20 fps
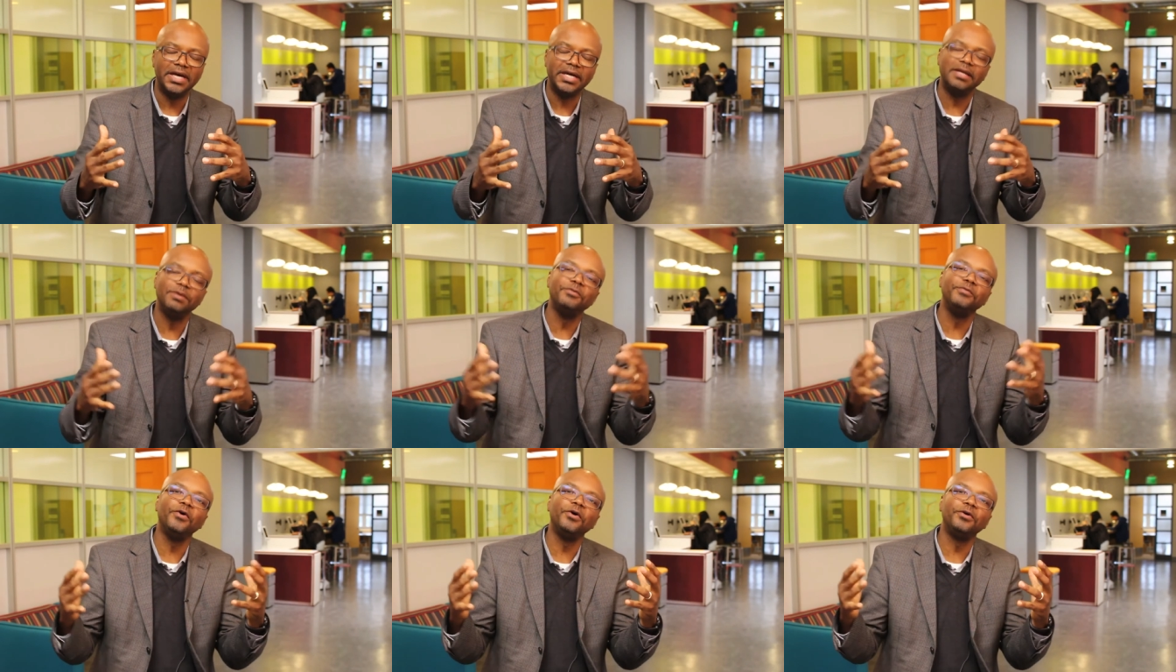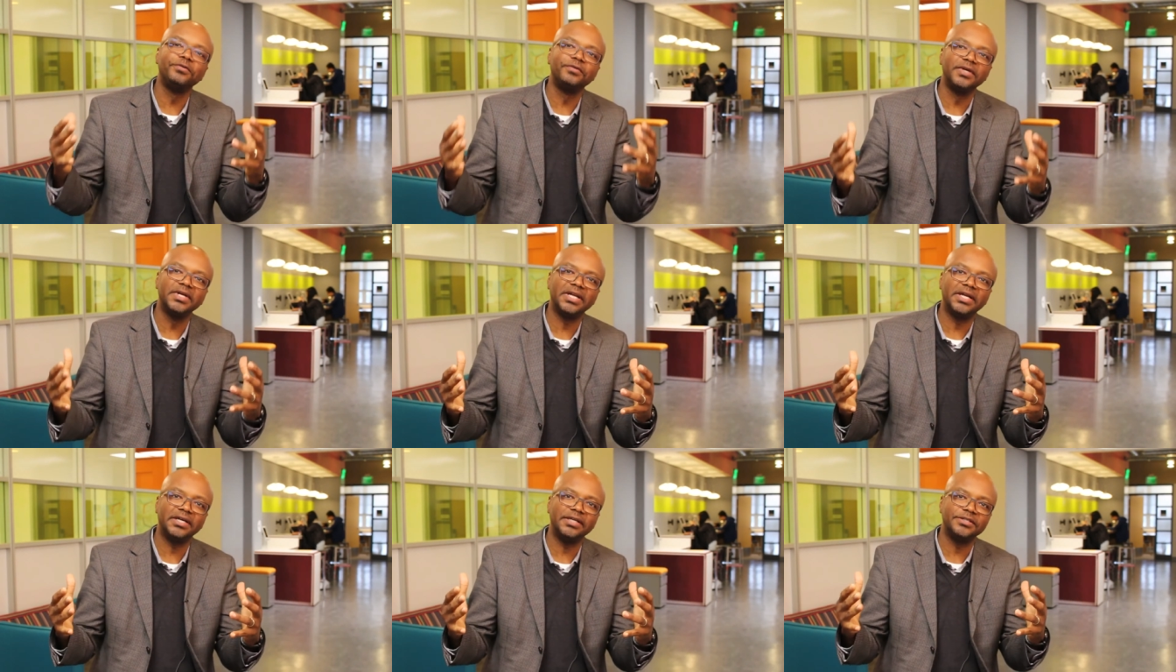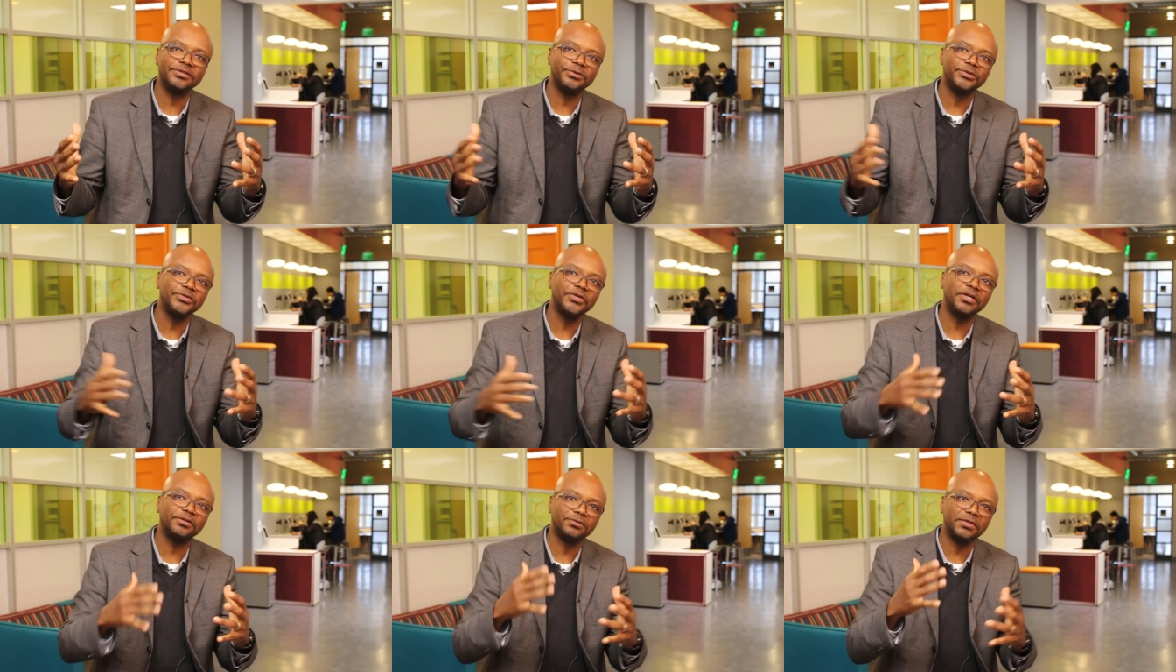And then before we realized it, we
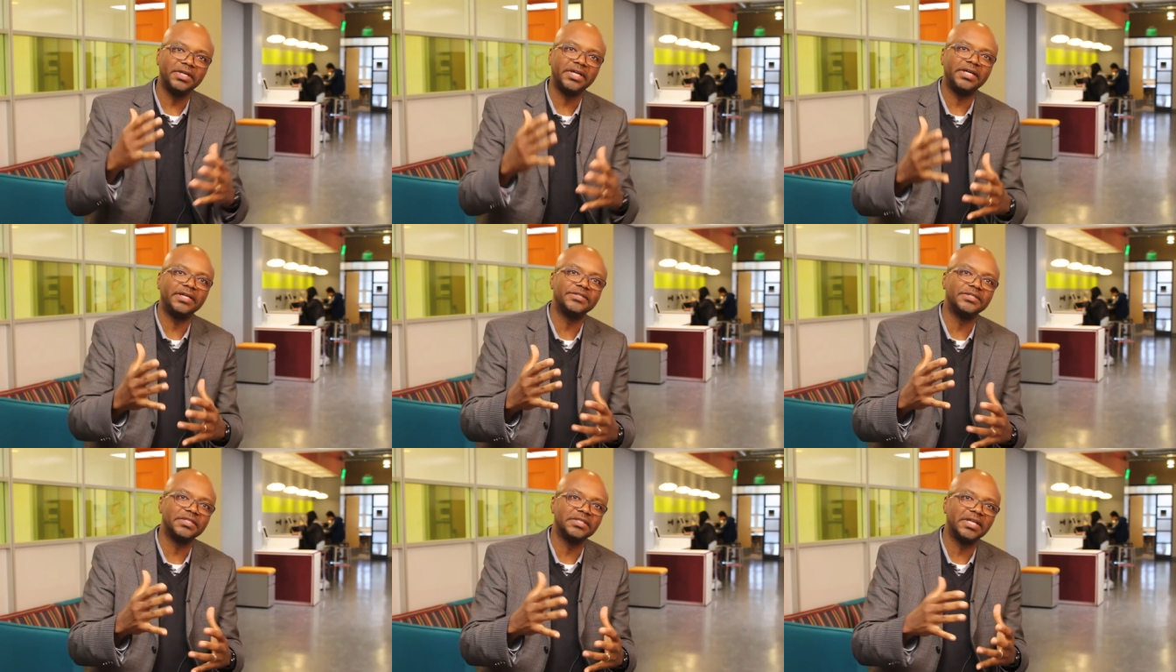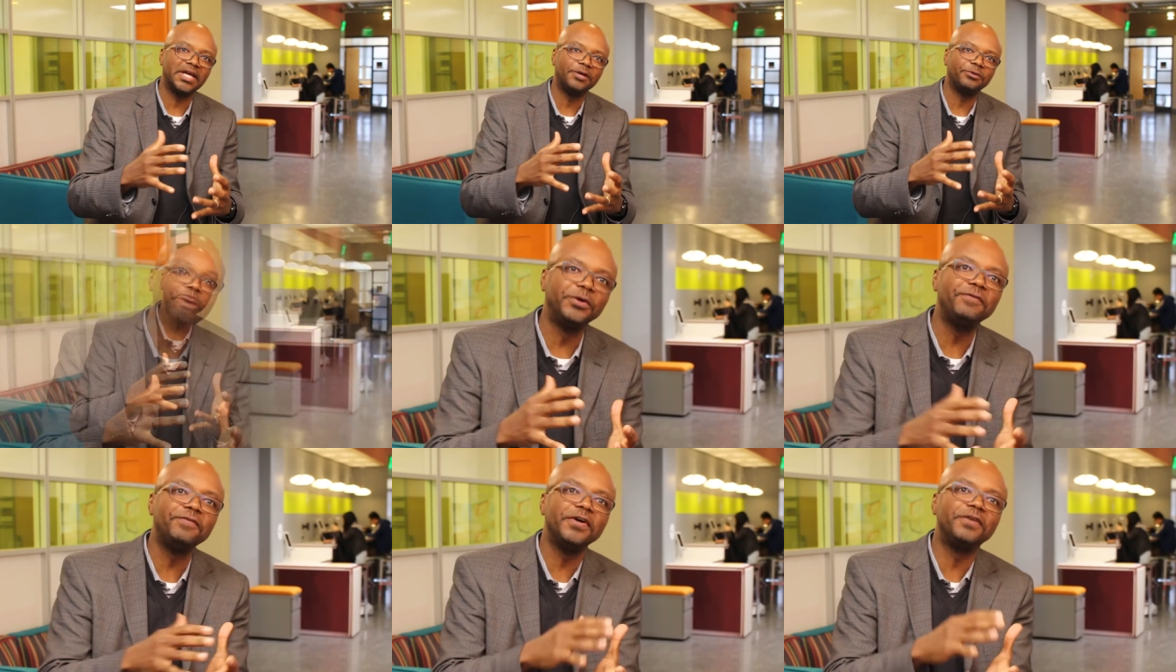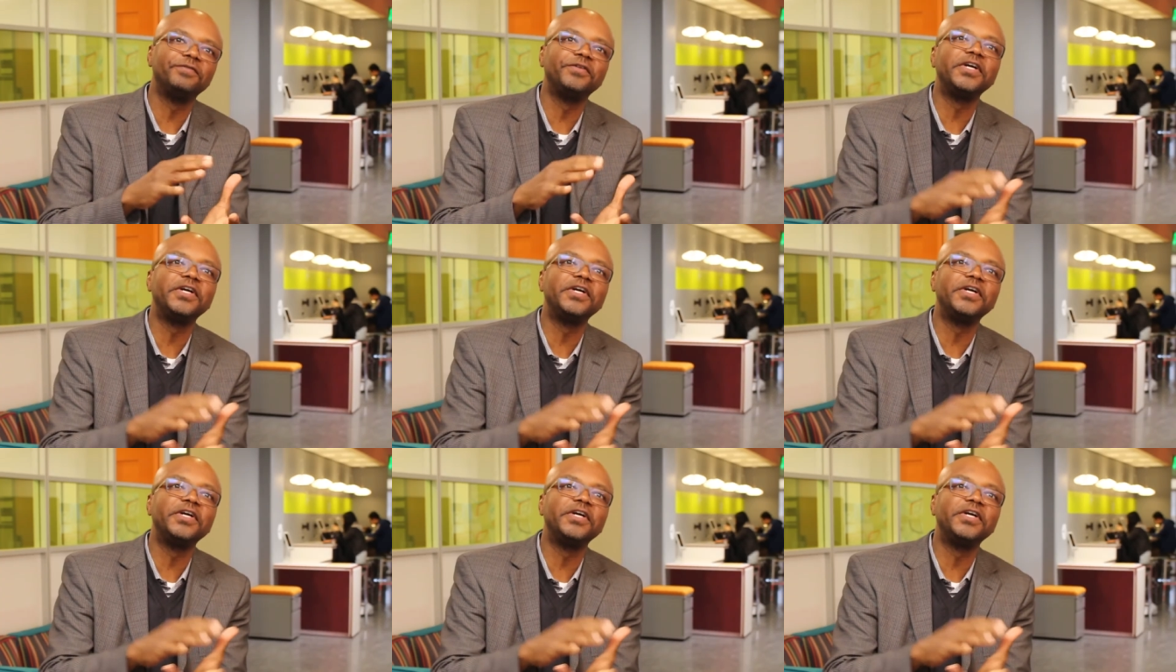started realizing that we felt